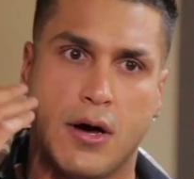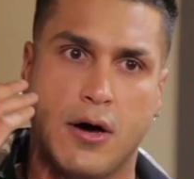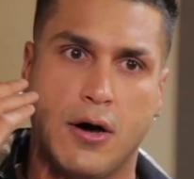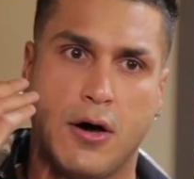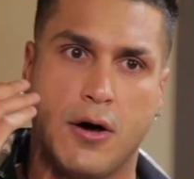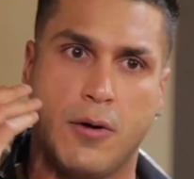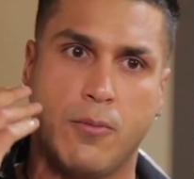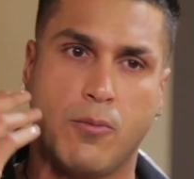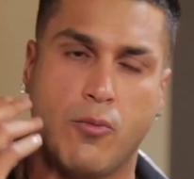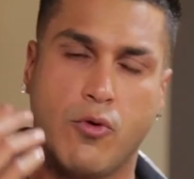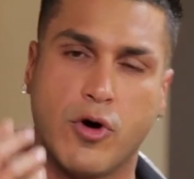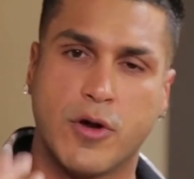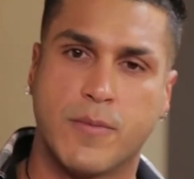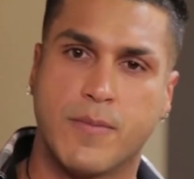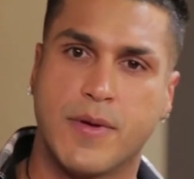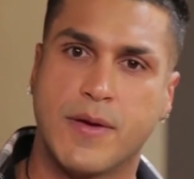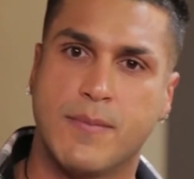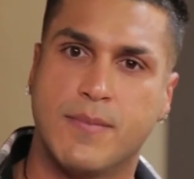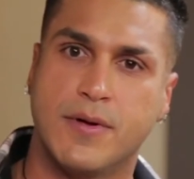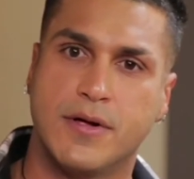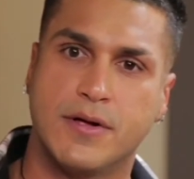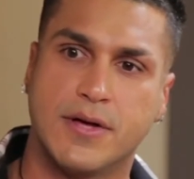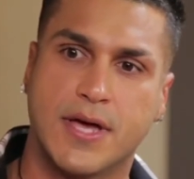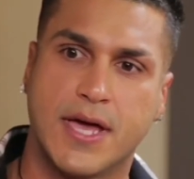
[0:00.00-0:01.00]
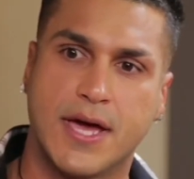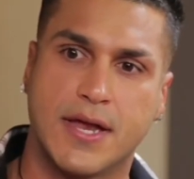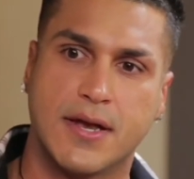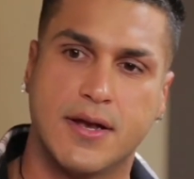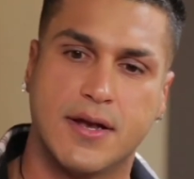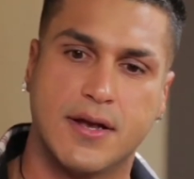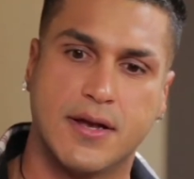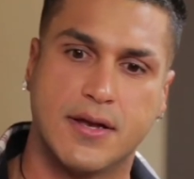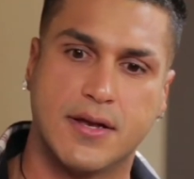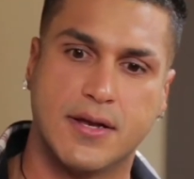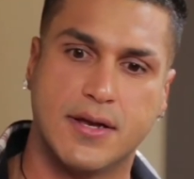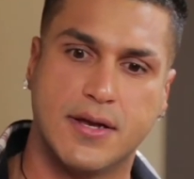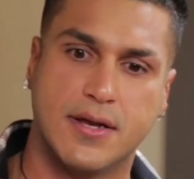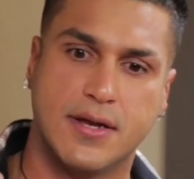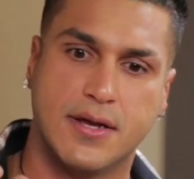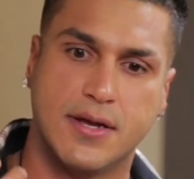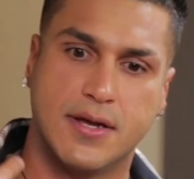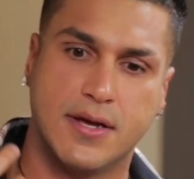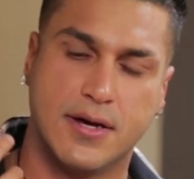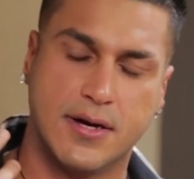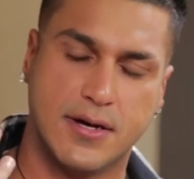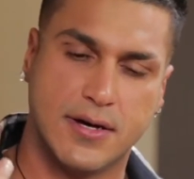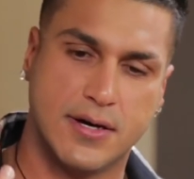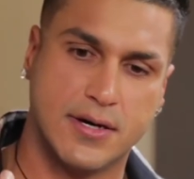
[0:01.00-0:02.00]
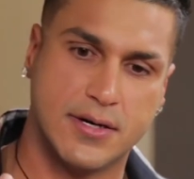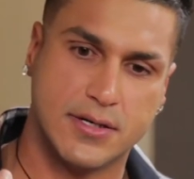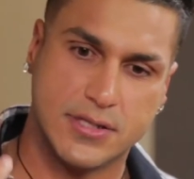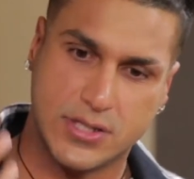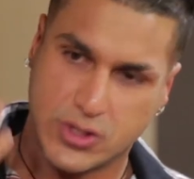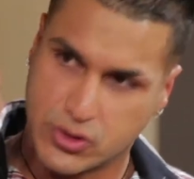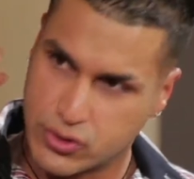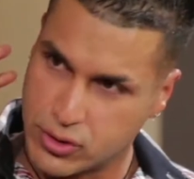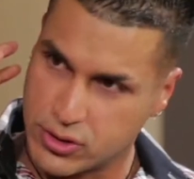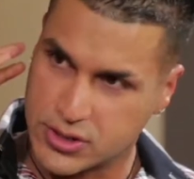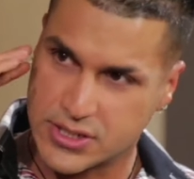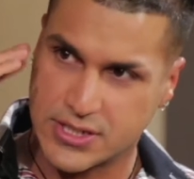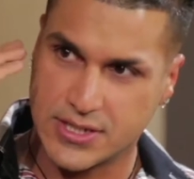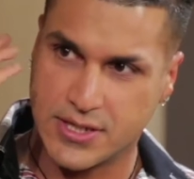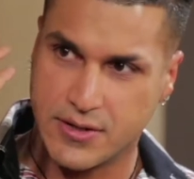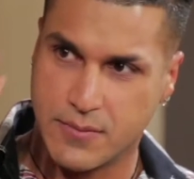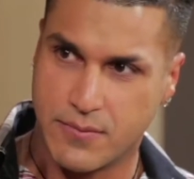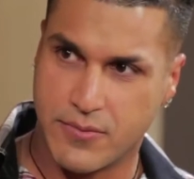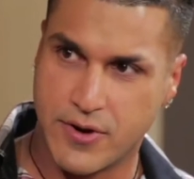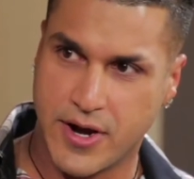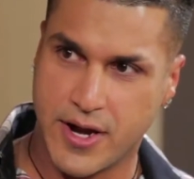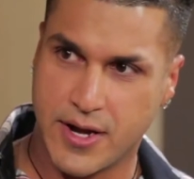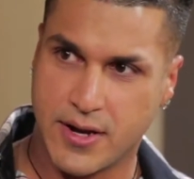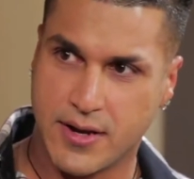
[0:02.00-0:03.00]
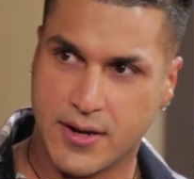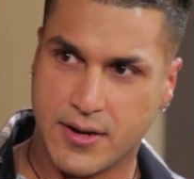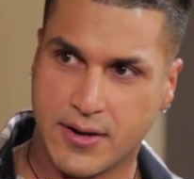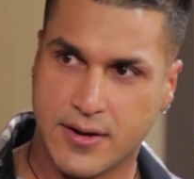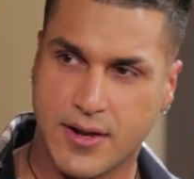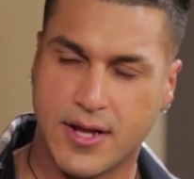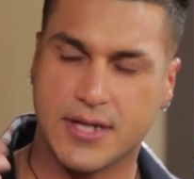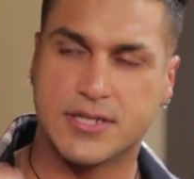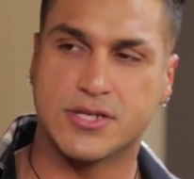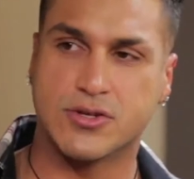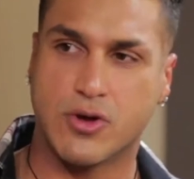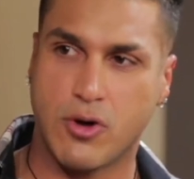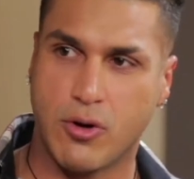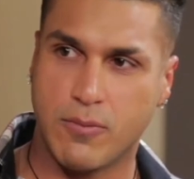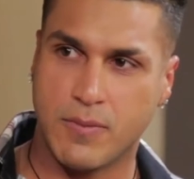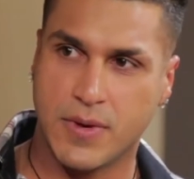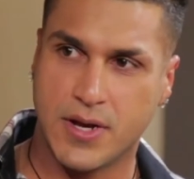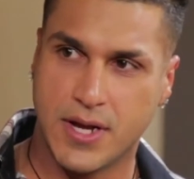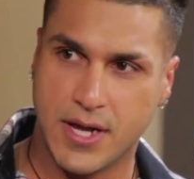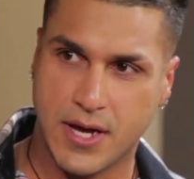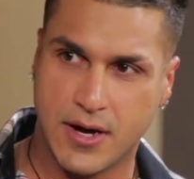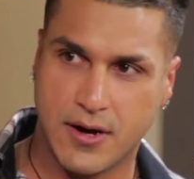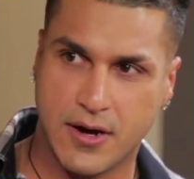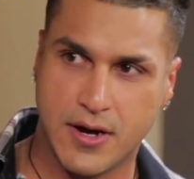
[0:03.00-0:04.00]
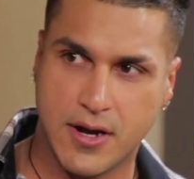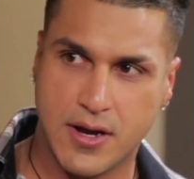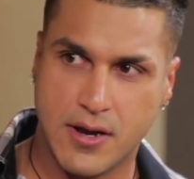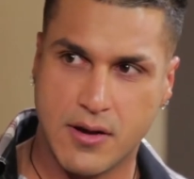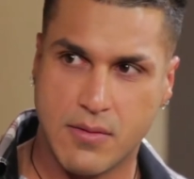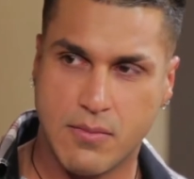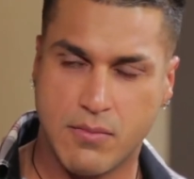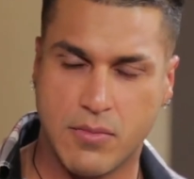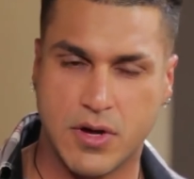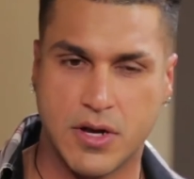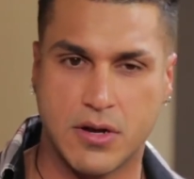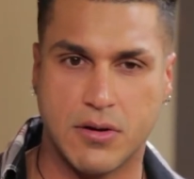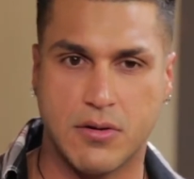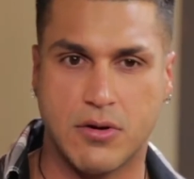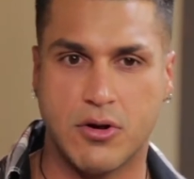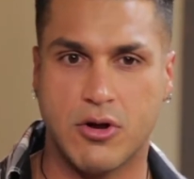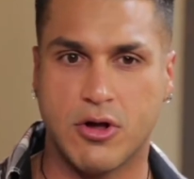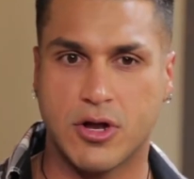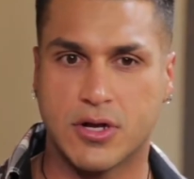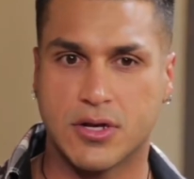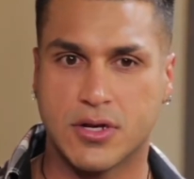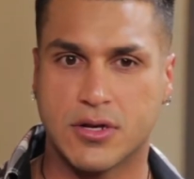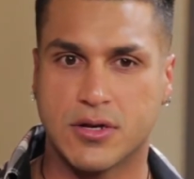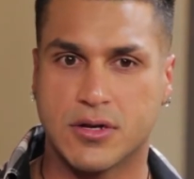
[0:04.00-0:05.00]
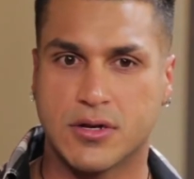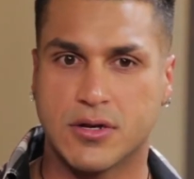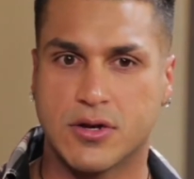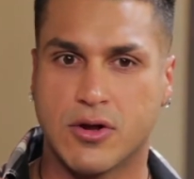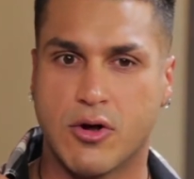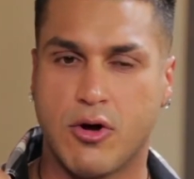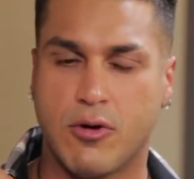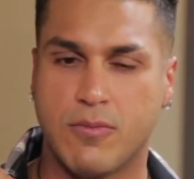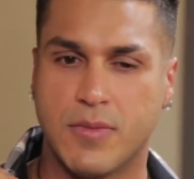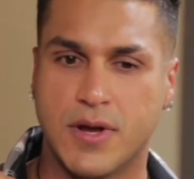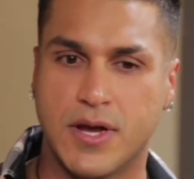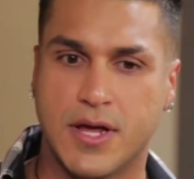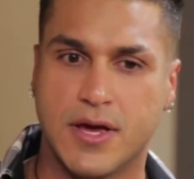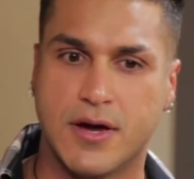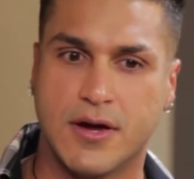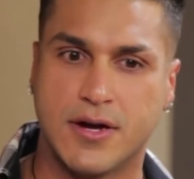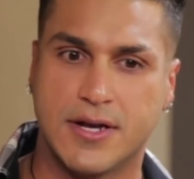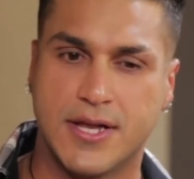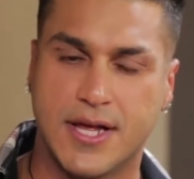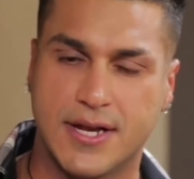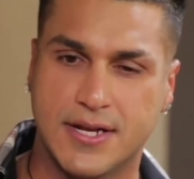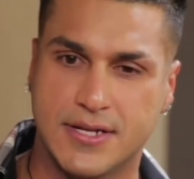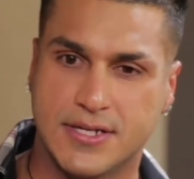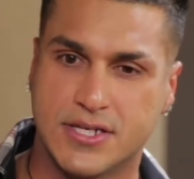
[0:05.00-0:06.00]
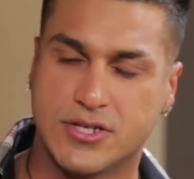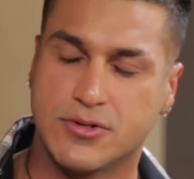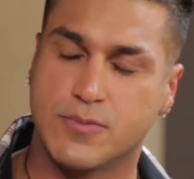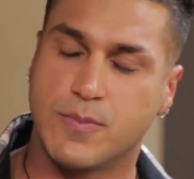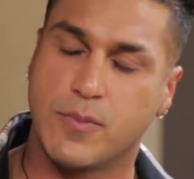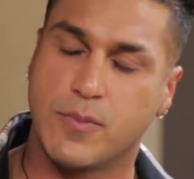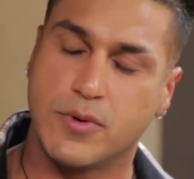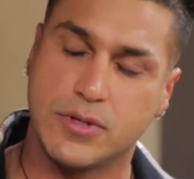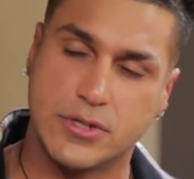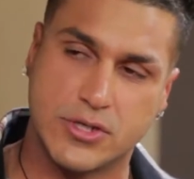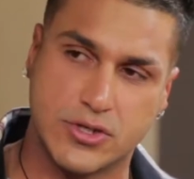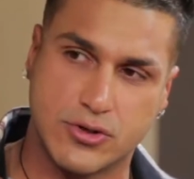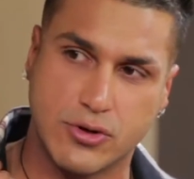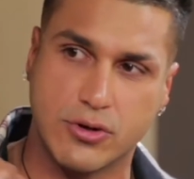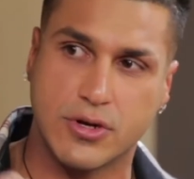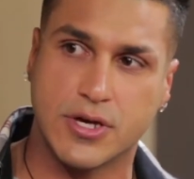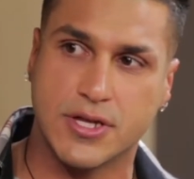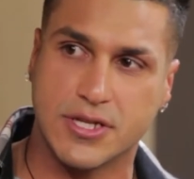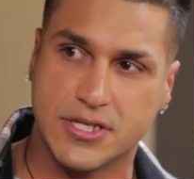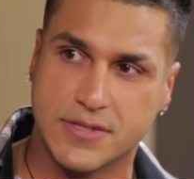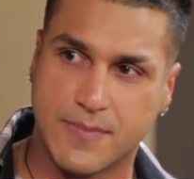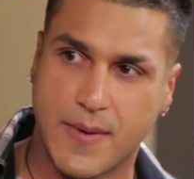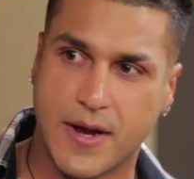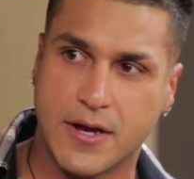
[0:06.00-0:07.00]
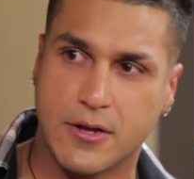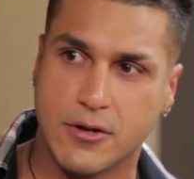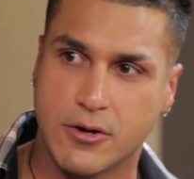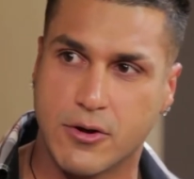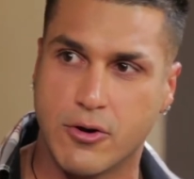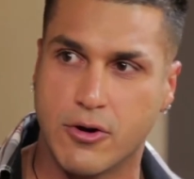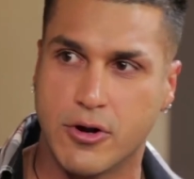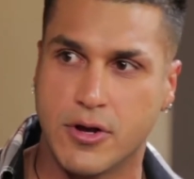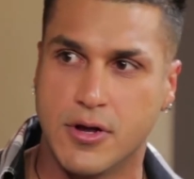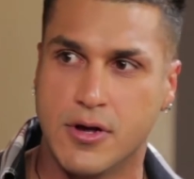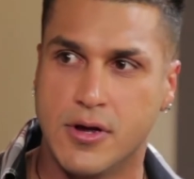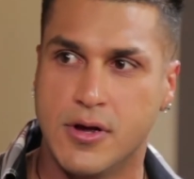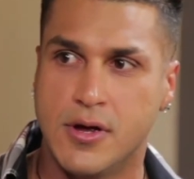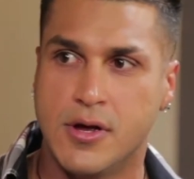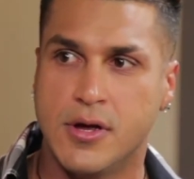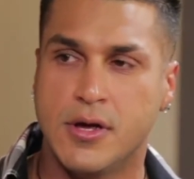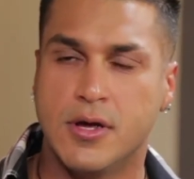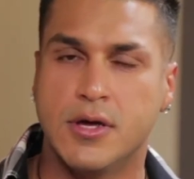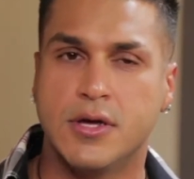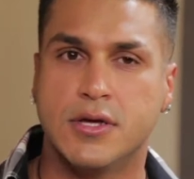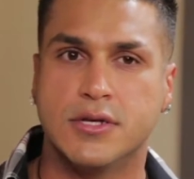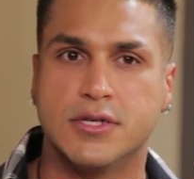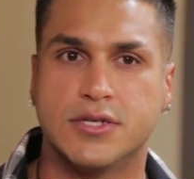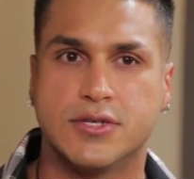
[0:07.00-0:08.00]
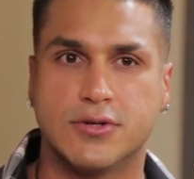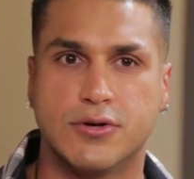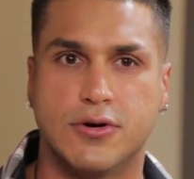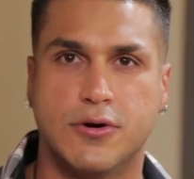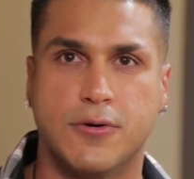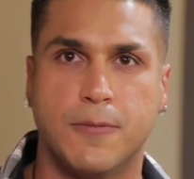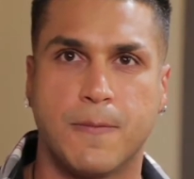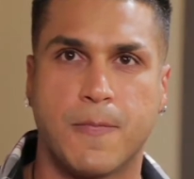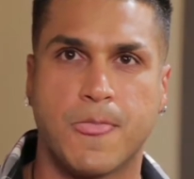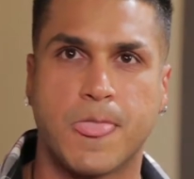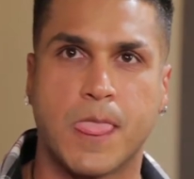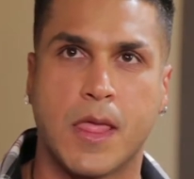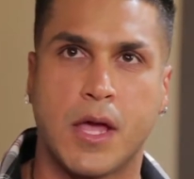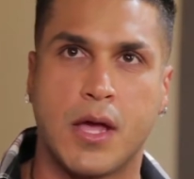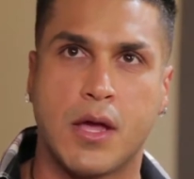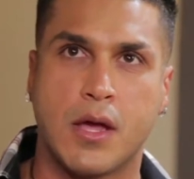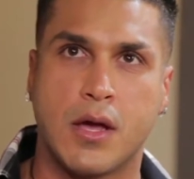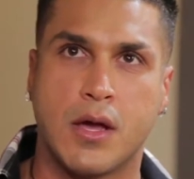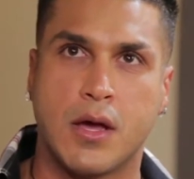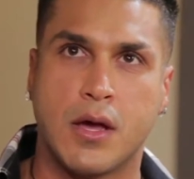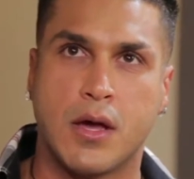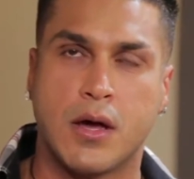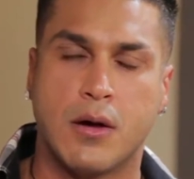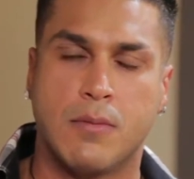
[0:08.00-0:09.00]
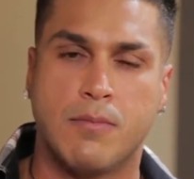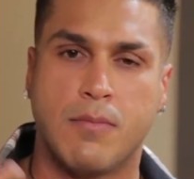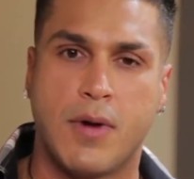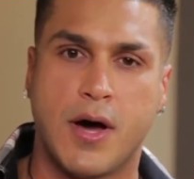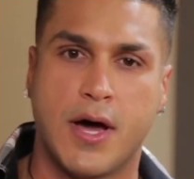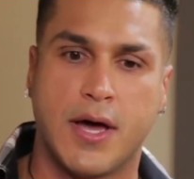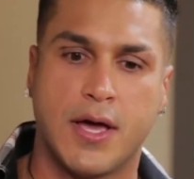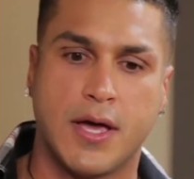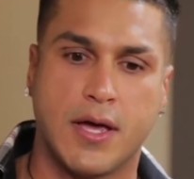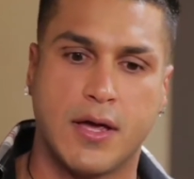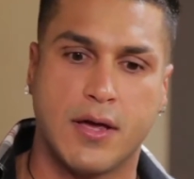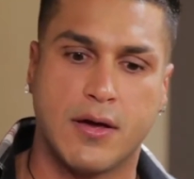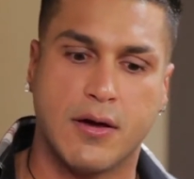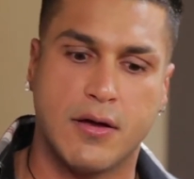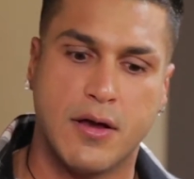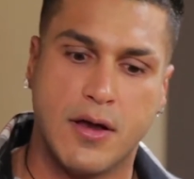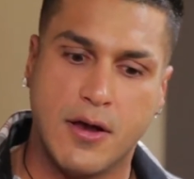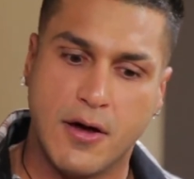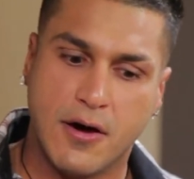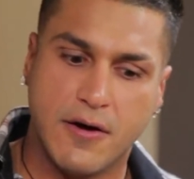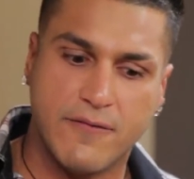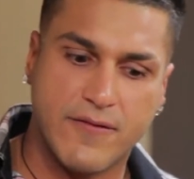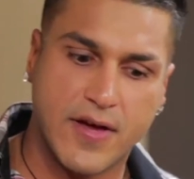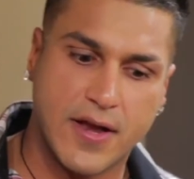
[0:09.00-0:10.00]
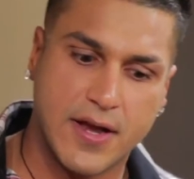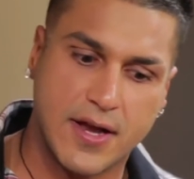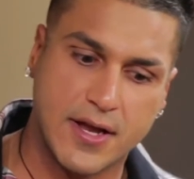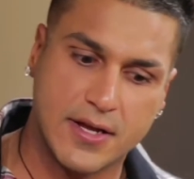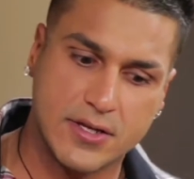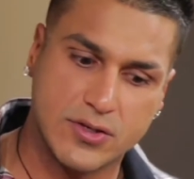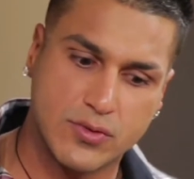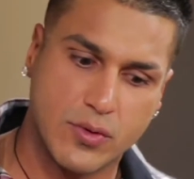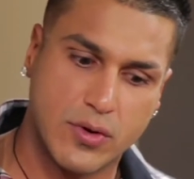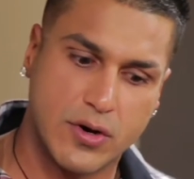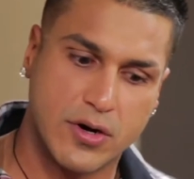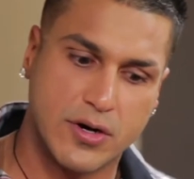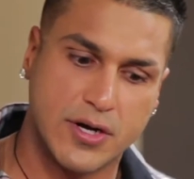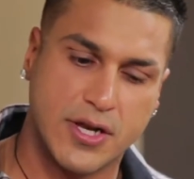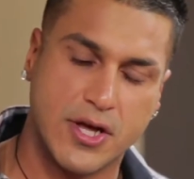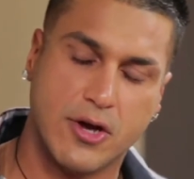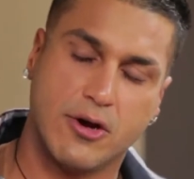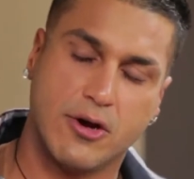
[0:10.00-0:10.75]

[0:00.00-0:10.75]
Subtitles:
what people get strokes in the brain. That's commonly heard, but not commonly heard that is stroke in the spinal cord. So my nerve endings were